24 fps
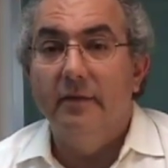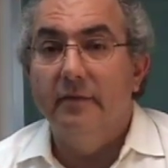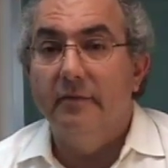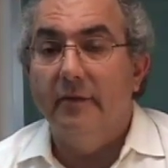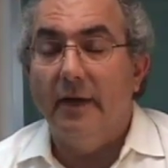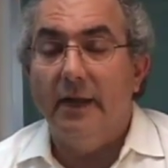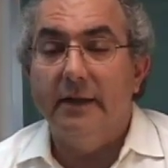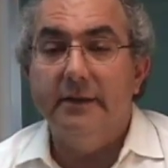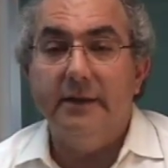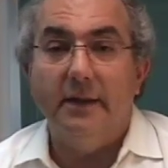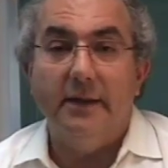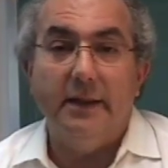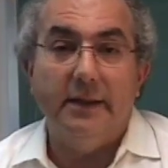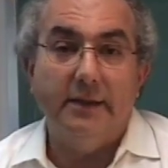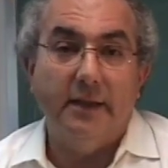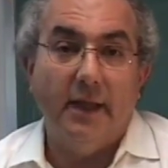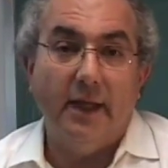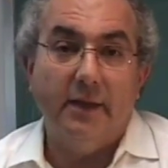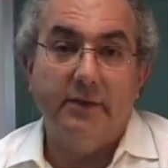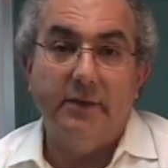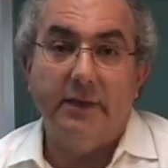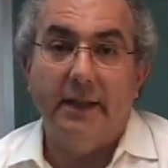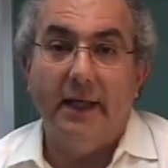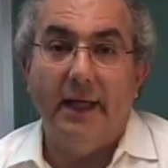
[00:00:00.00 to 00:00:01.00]
Voluntary
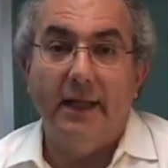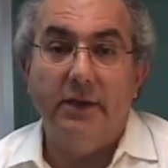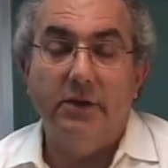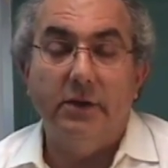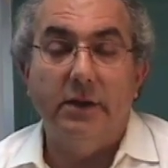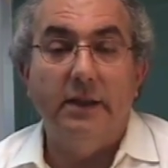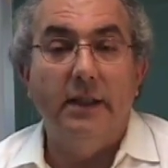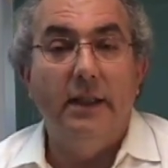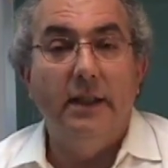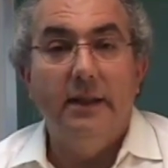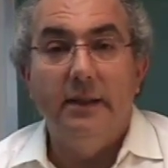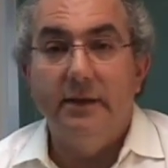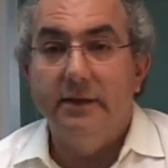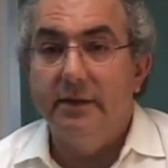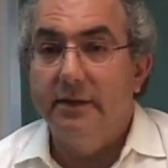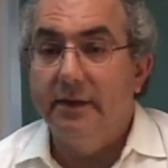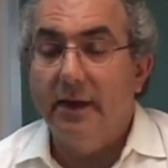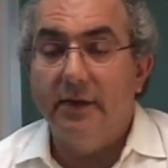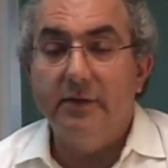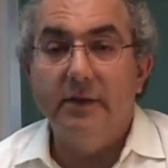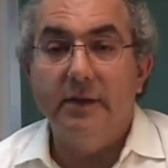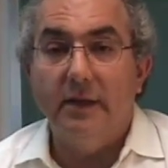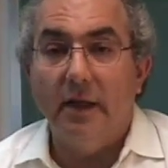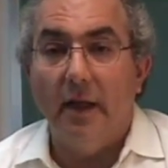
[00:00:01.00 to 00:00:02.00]
intoxication
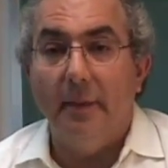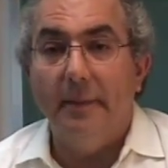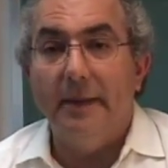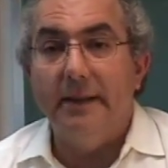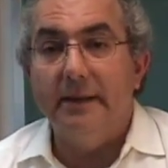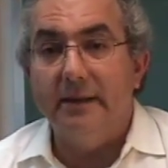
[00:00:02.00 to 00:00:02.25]
doesn't come